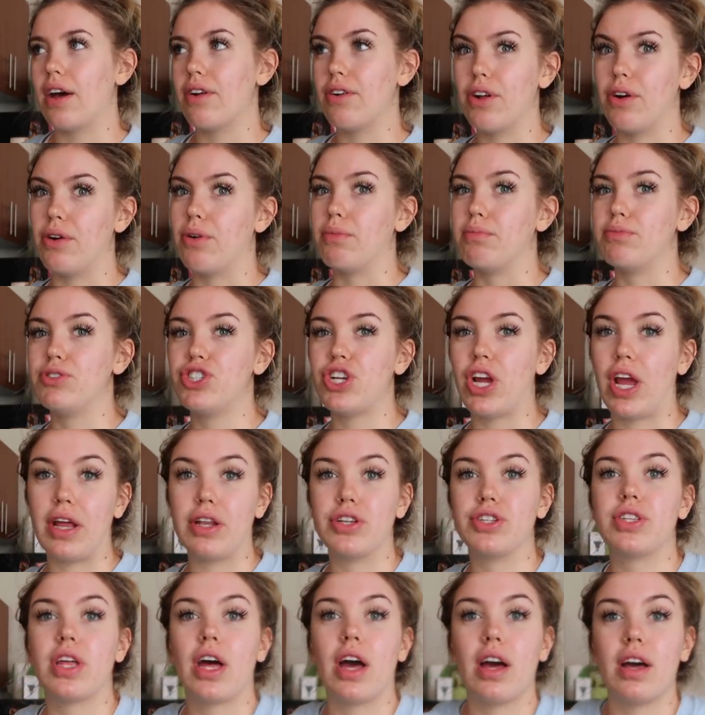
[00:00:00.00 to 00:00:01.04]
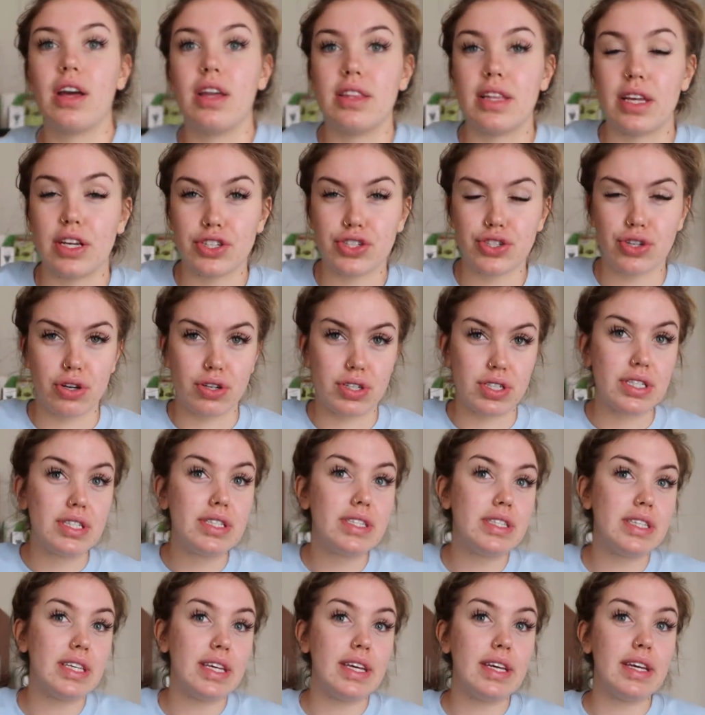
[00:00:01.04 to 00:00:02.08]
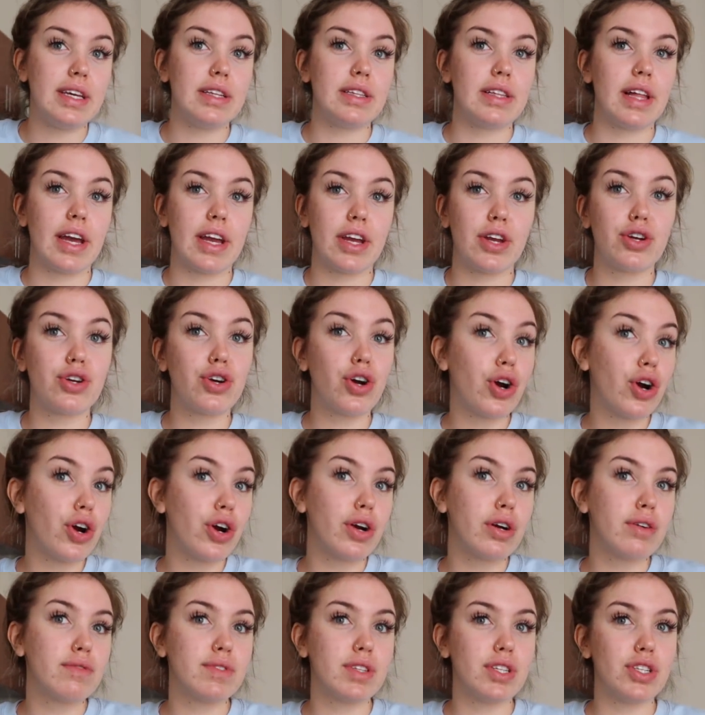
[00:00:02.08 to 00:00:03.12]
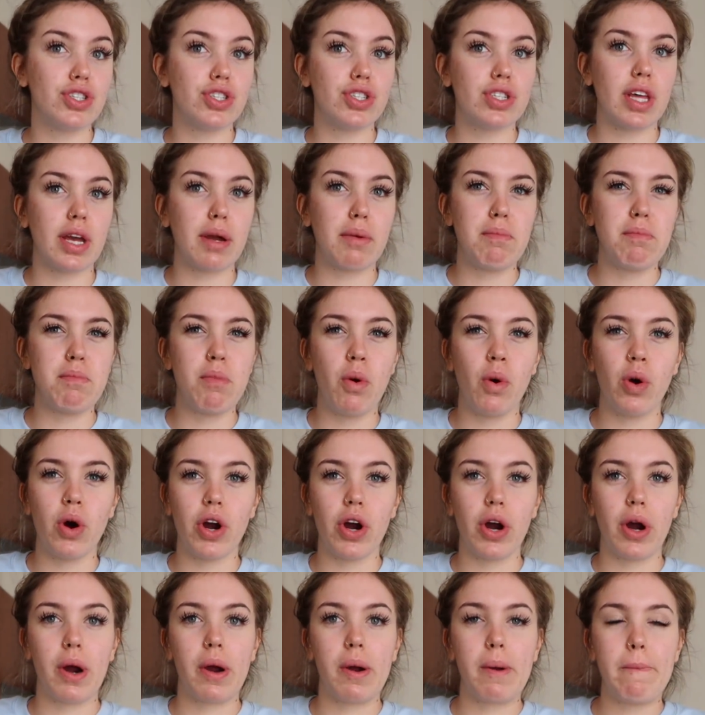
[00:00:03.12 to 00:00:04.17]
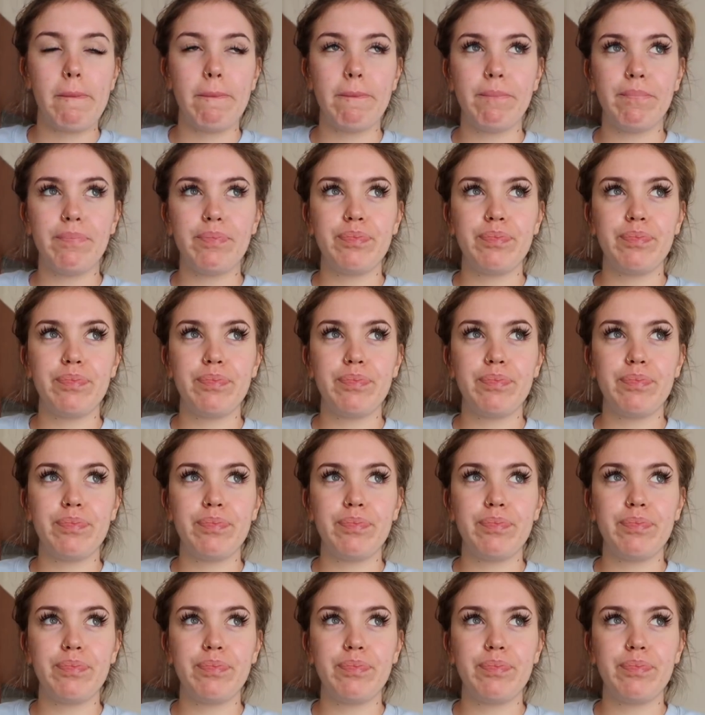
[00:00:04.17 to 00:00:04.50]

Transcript: I don't know, change that and like start to see like curves and just like more,